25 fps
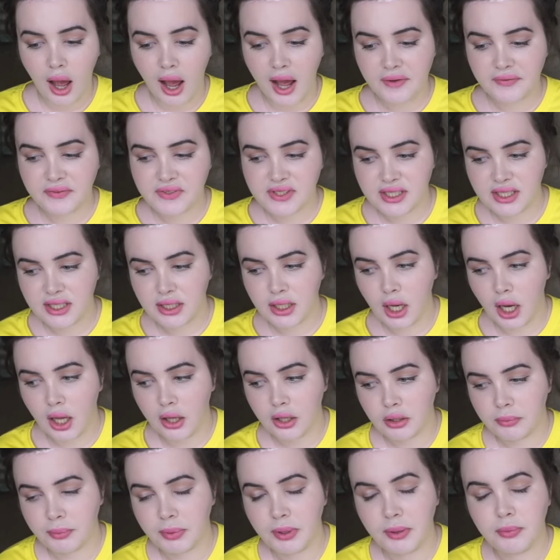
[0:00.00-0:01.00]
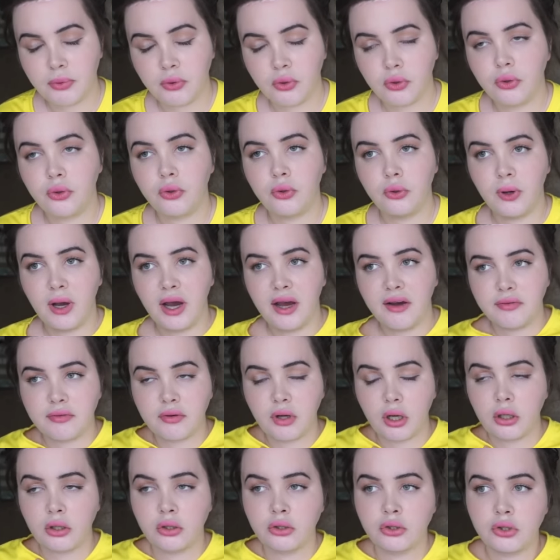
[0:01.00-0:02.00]
I've seen other people who
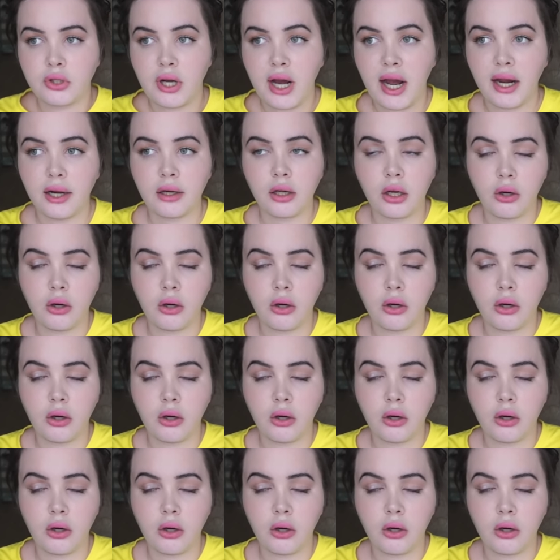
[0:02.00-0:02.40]
have tried